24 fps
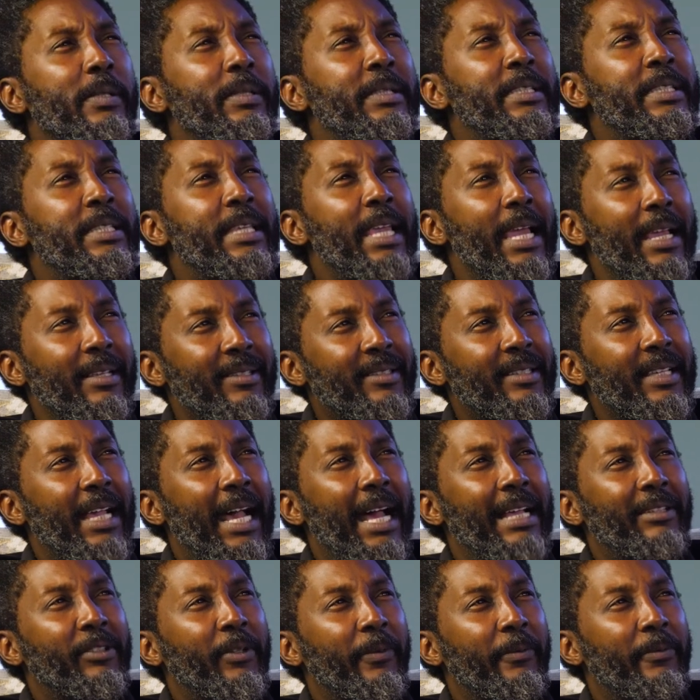Yes,
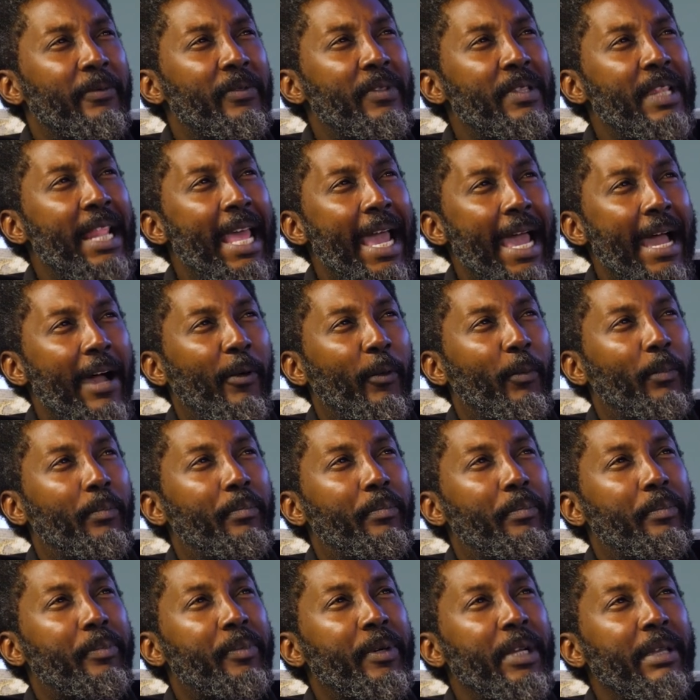as of now.
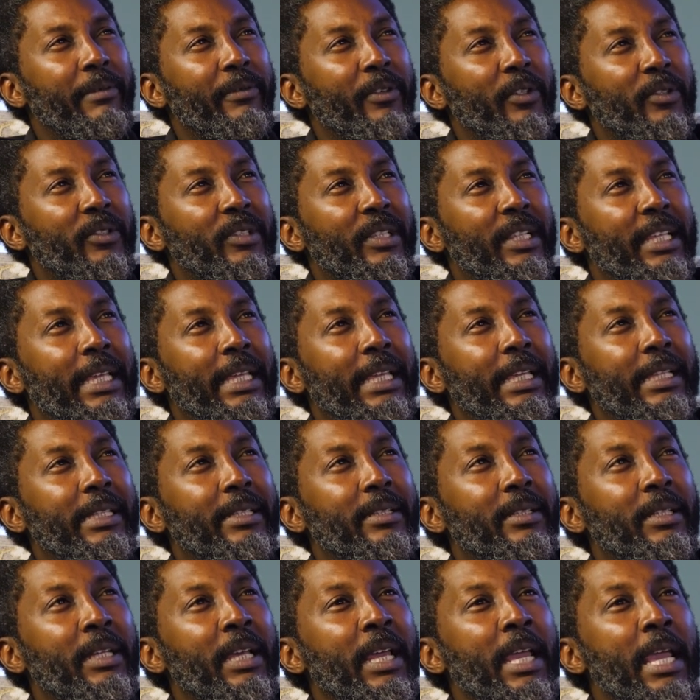Previously,
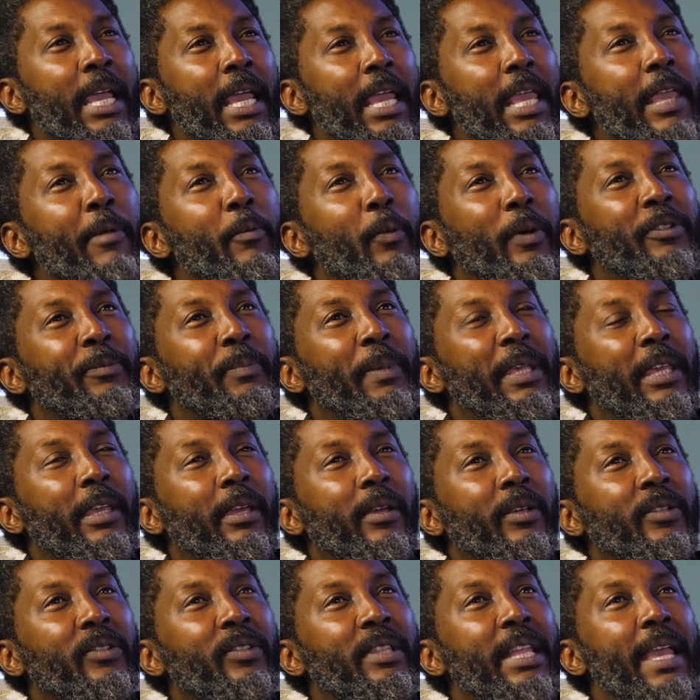it was
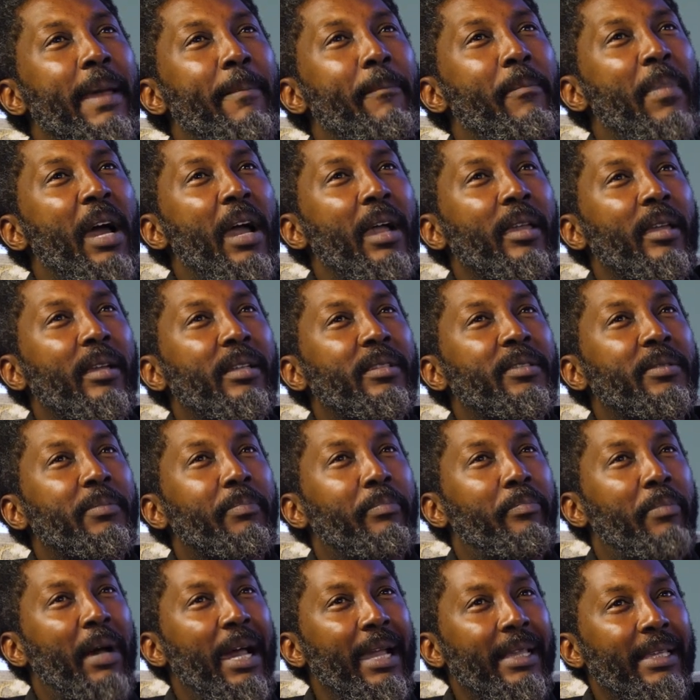because their market
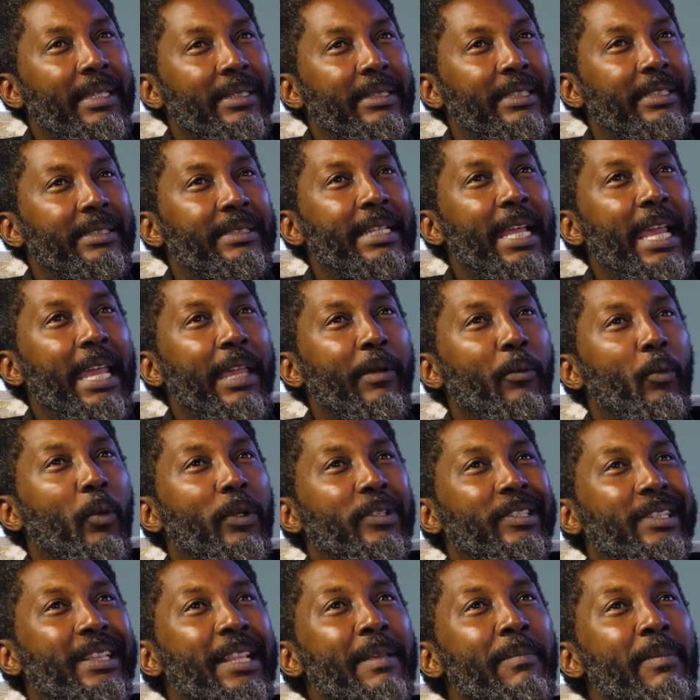back in the day
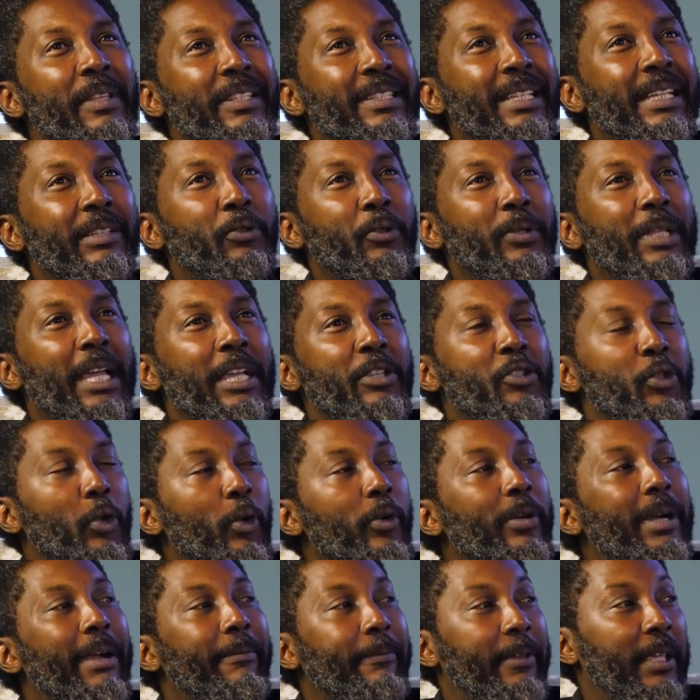was limited to their
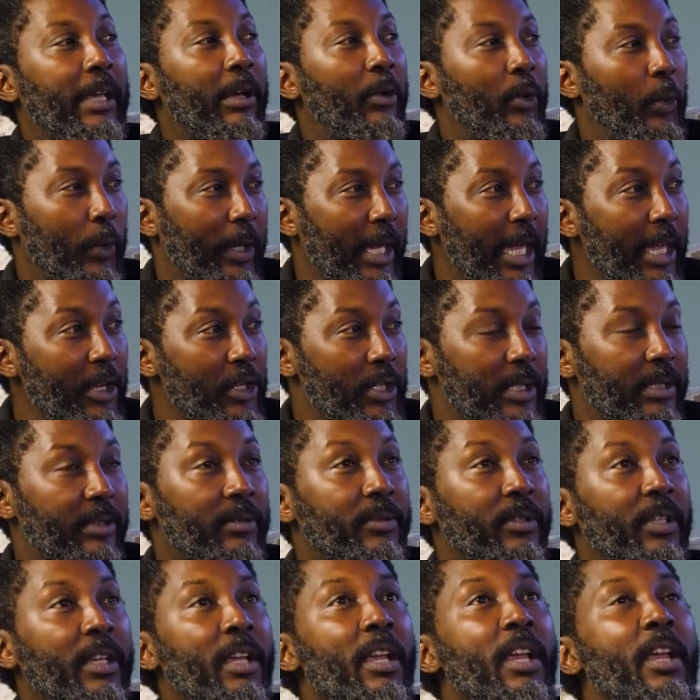geographical location.
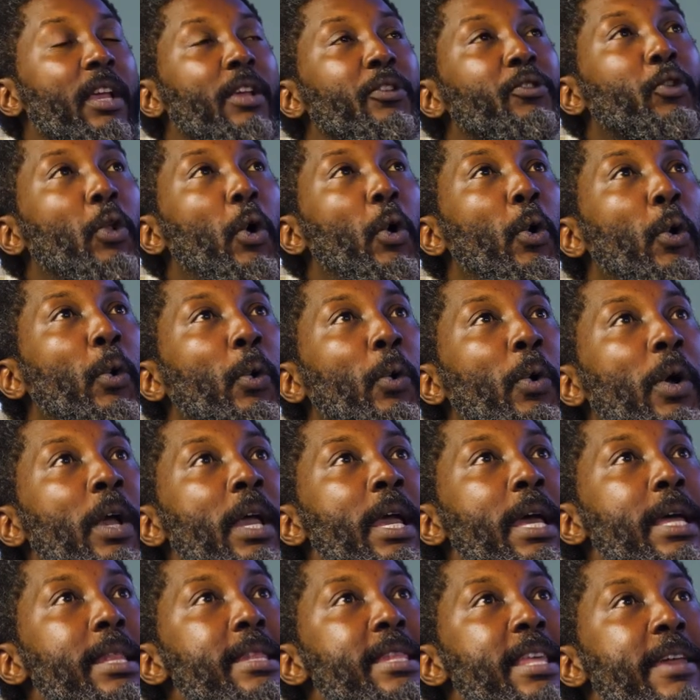So
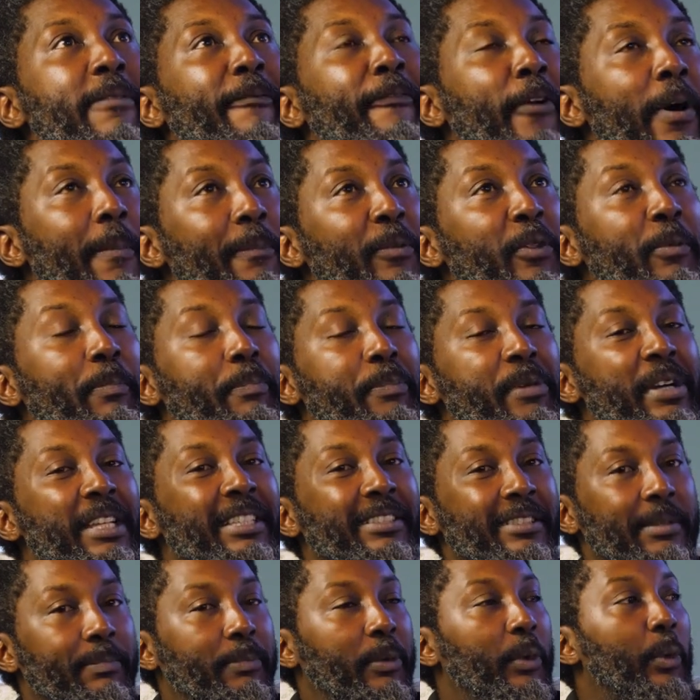they formed
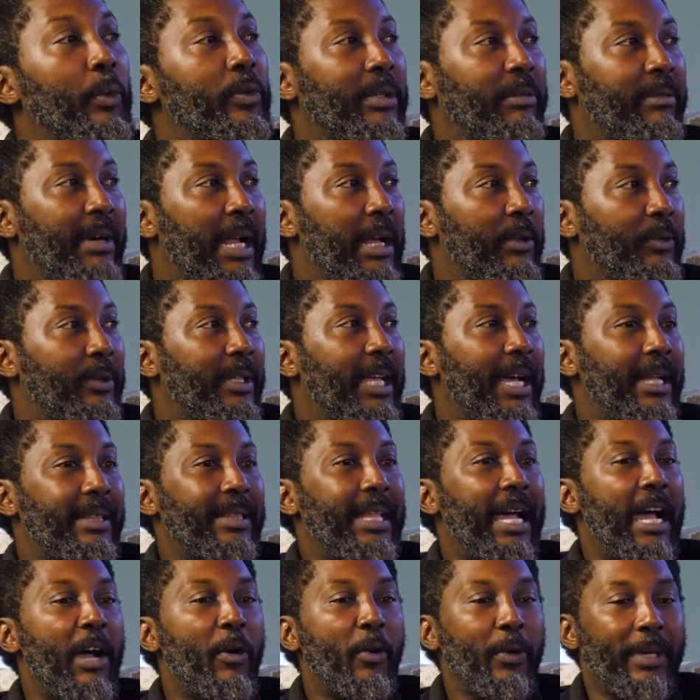principles around that,
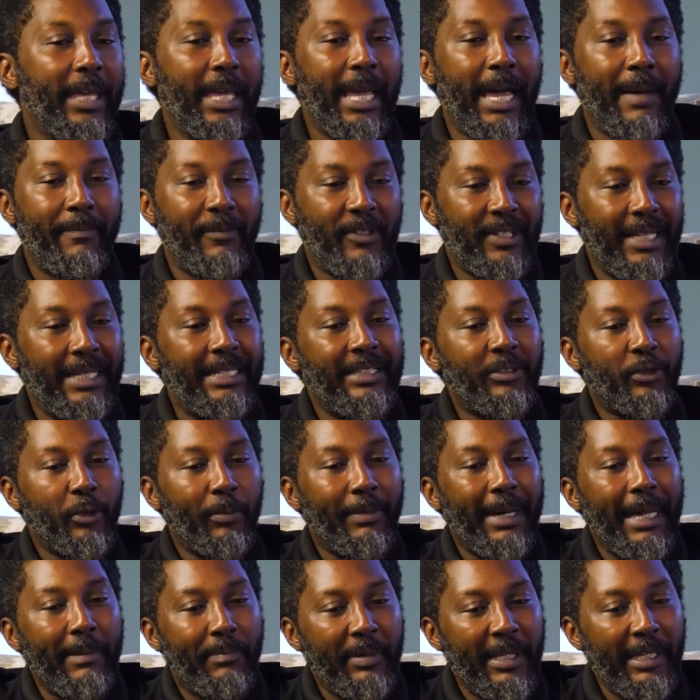that, okay, I'm selling to
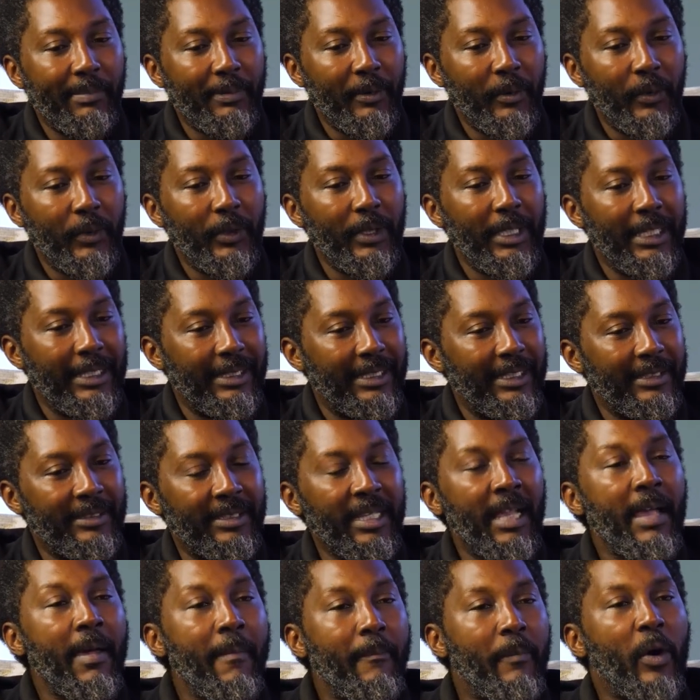my people in this.
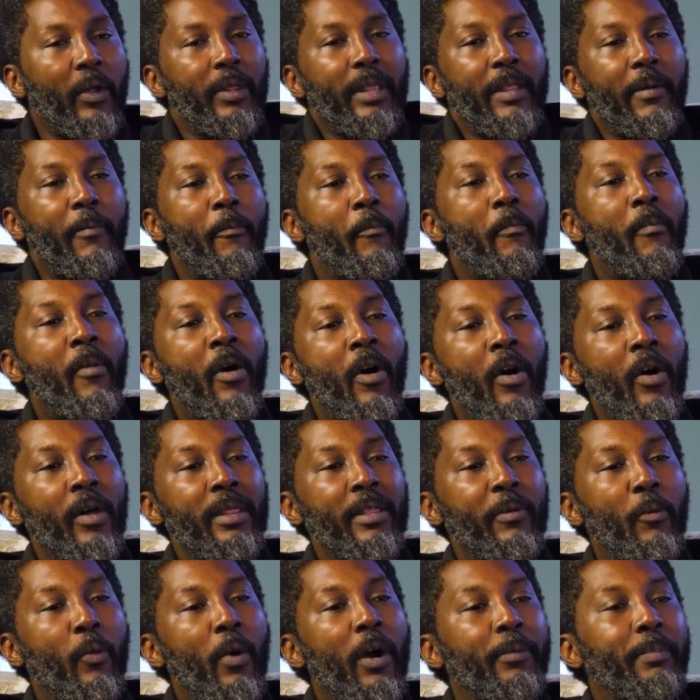But the more
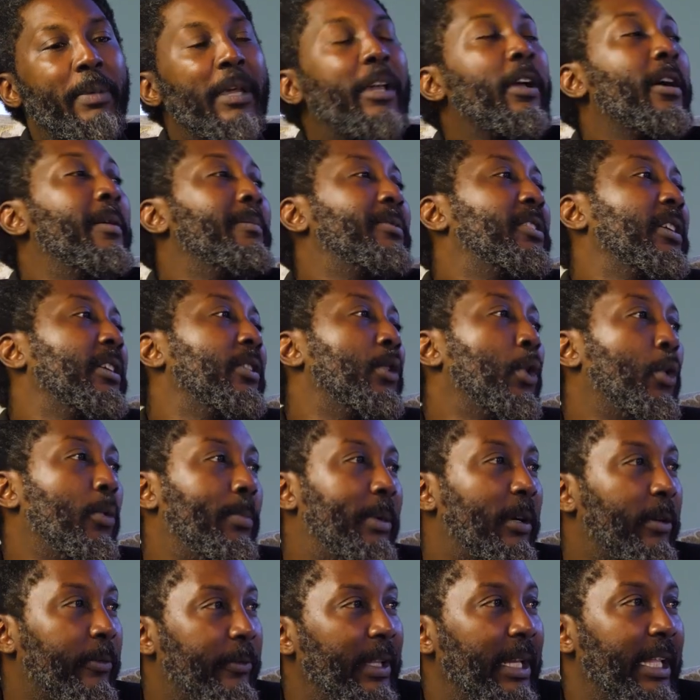the world becomes a
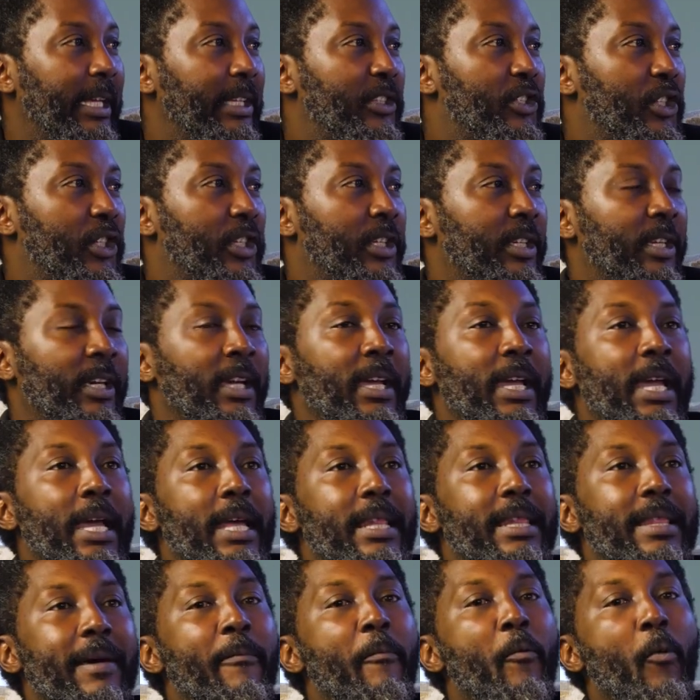global village,
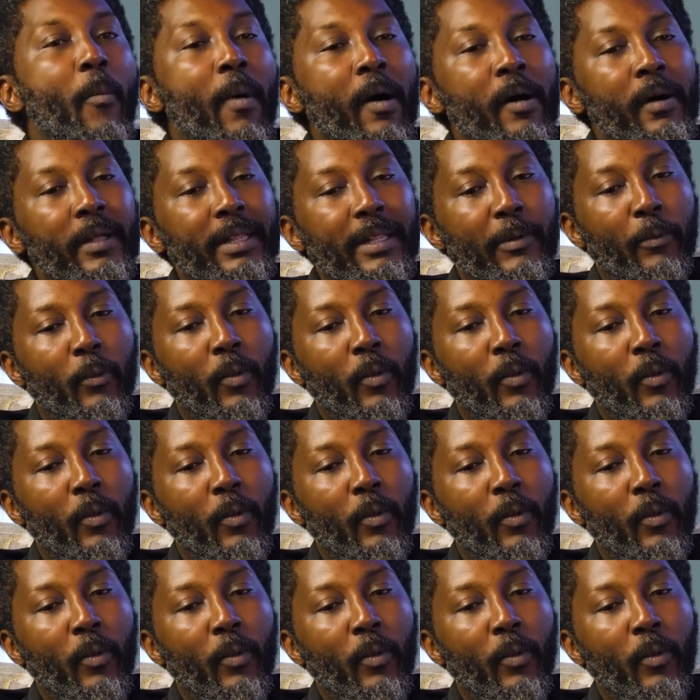the more the